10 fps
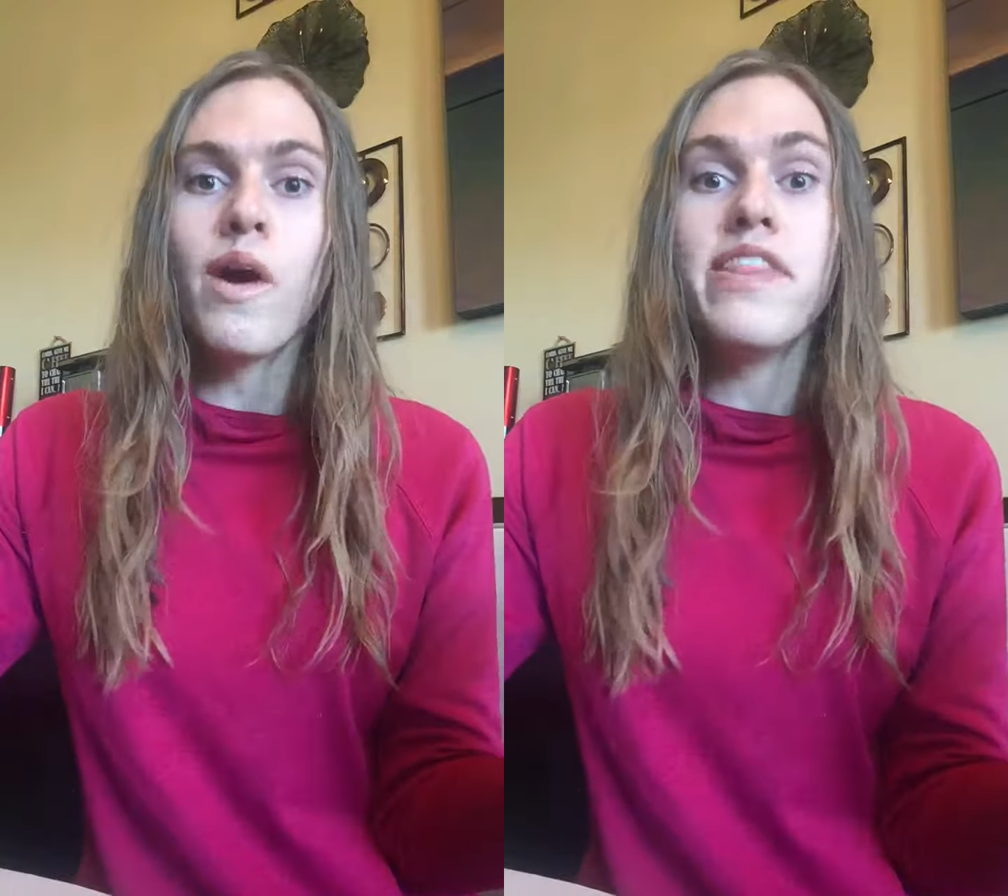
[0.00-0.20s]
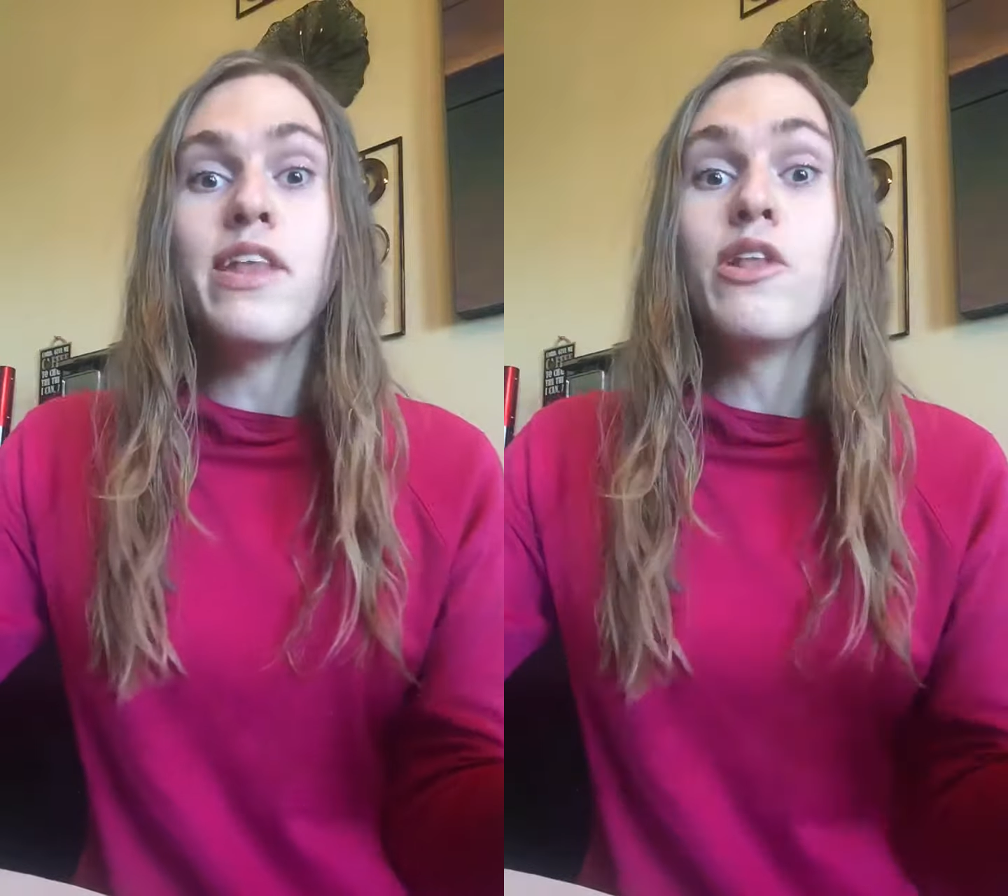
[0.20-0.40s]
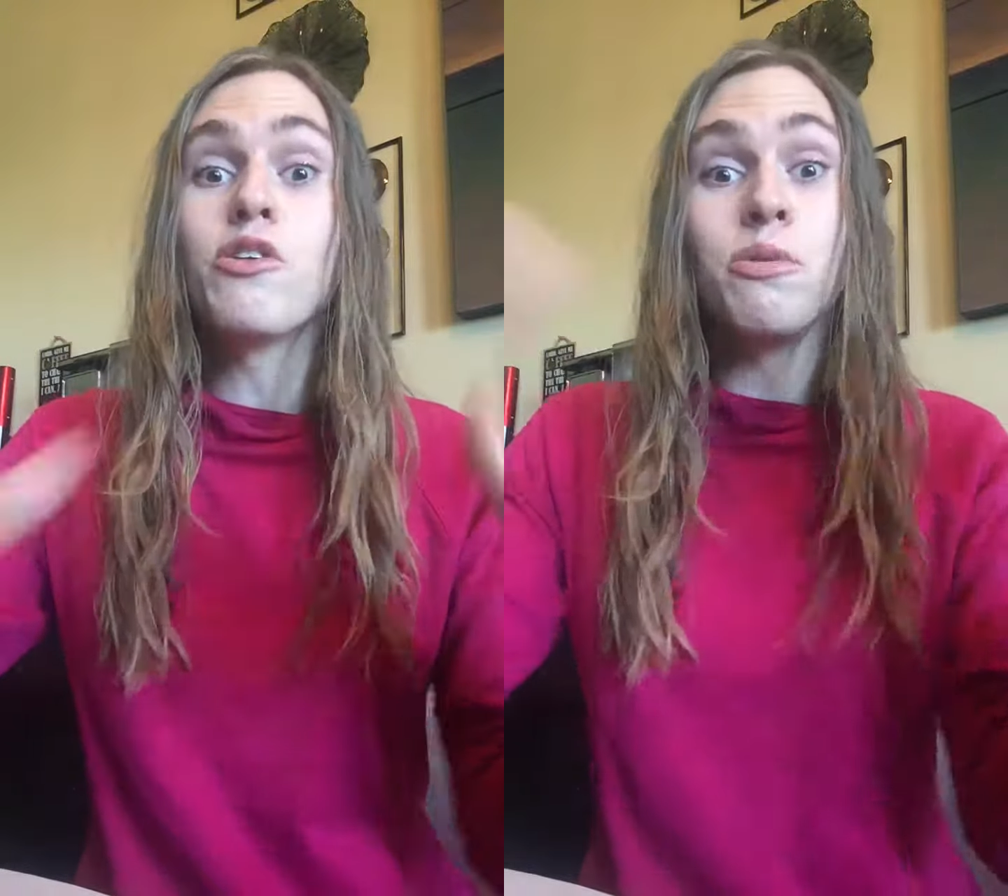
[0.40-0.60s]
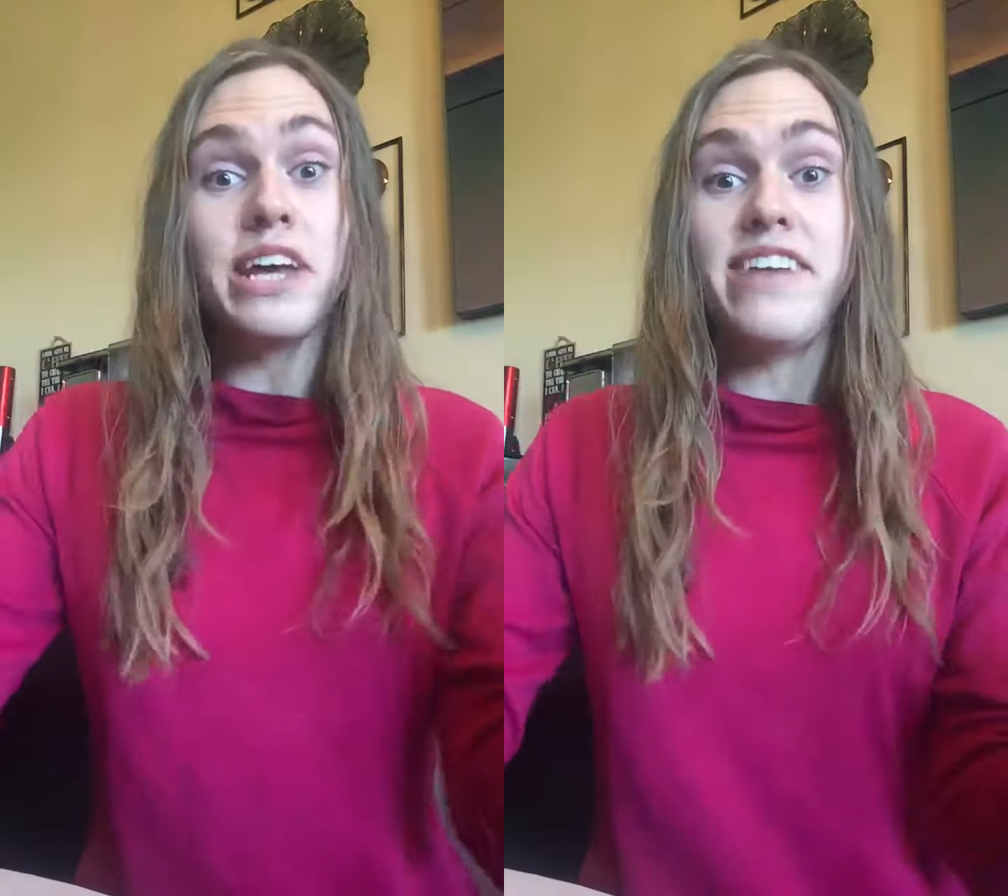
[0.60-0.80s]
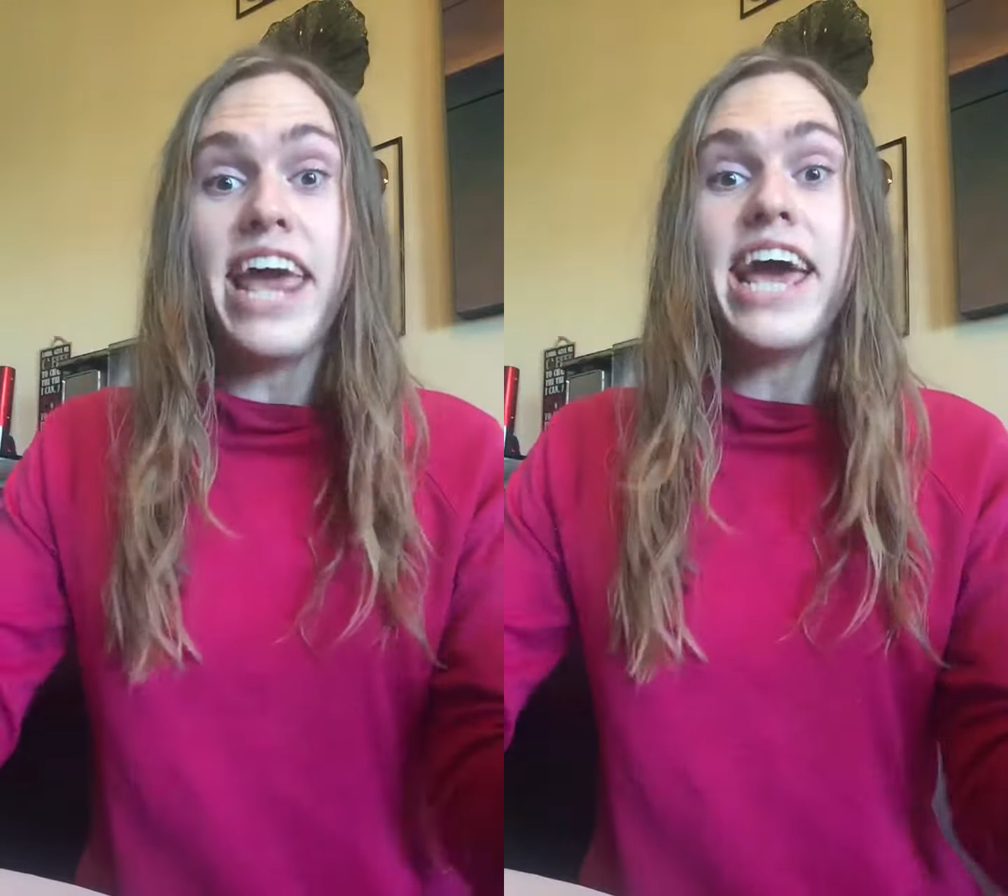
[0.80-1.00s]
and they looked
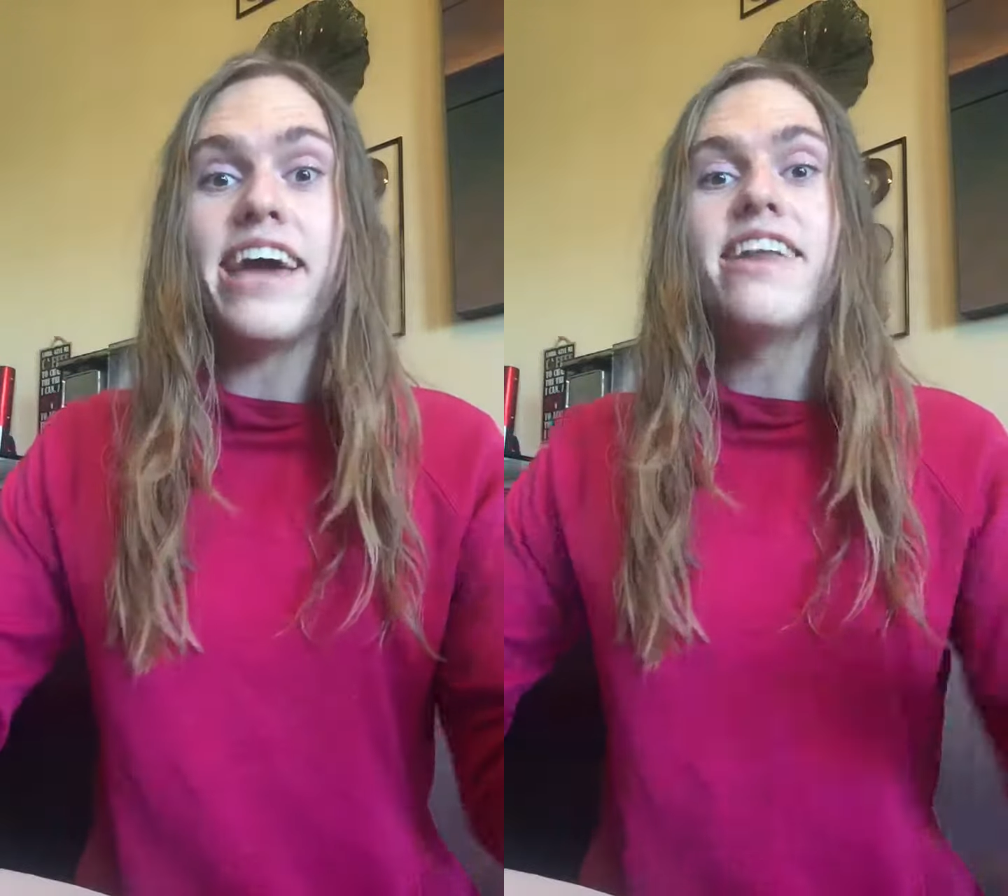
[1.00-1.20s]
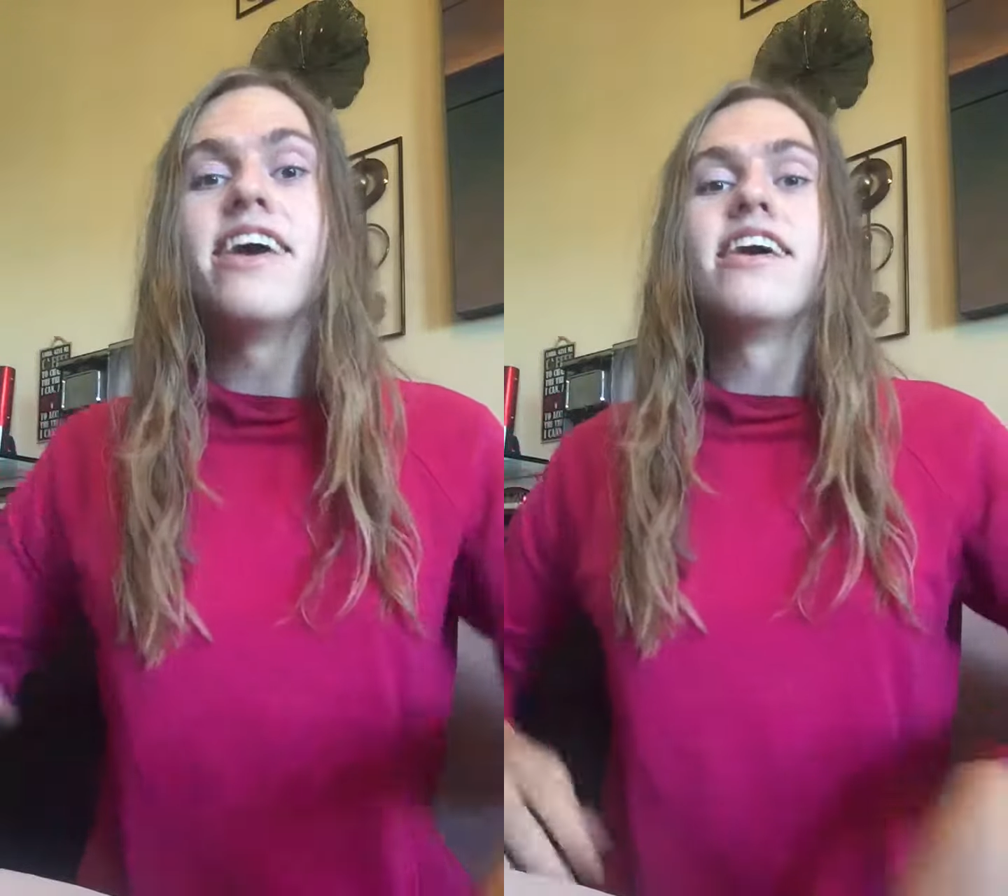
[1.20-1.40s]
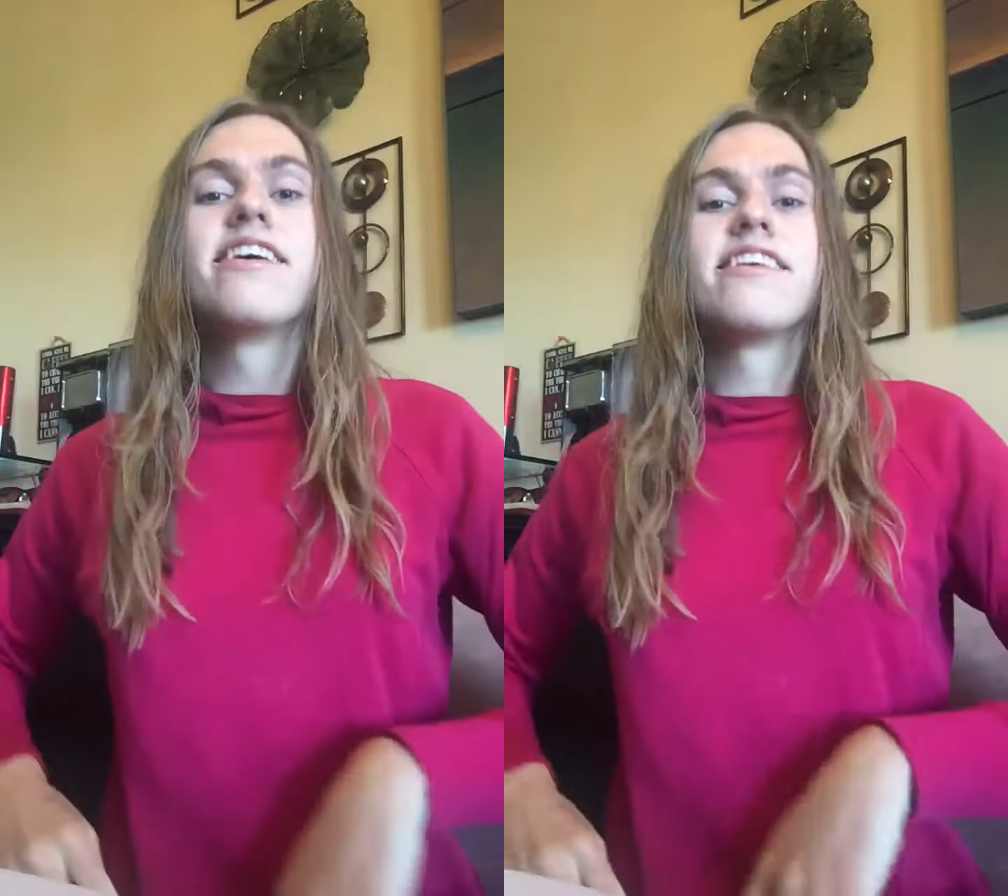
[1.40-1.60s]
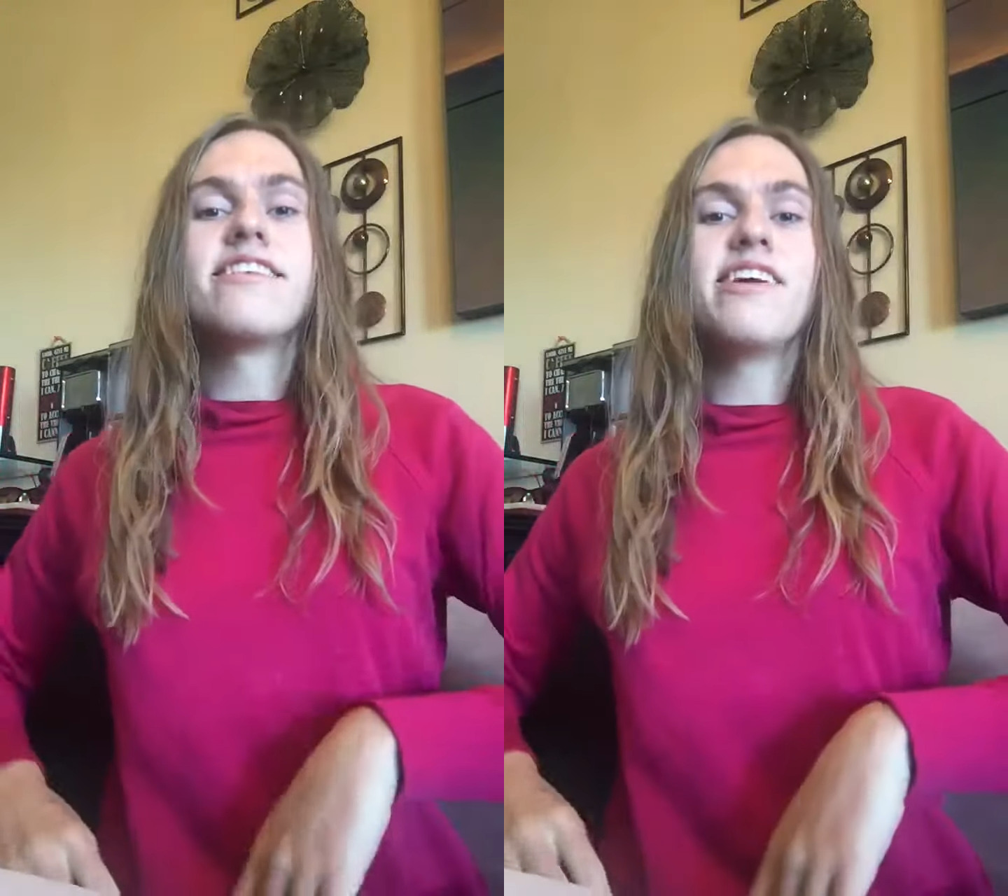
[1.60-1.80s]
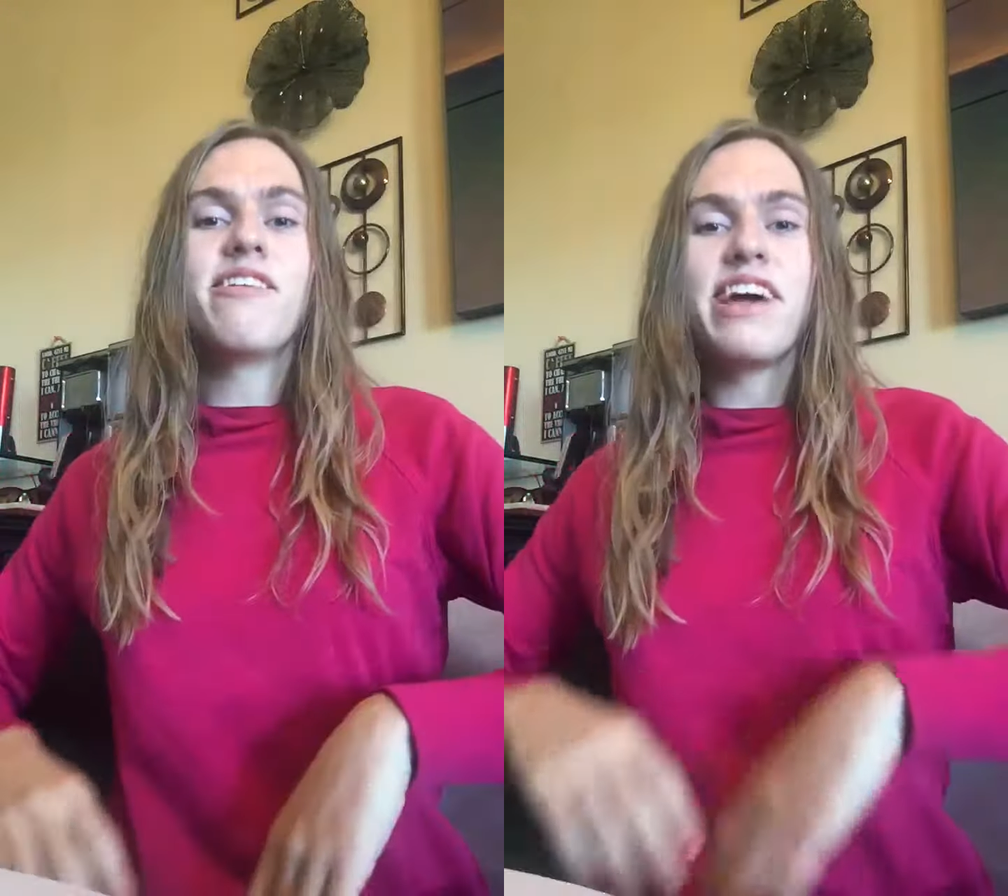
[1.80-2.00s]
really tan. So they were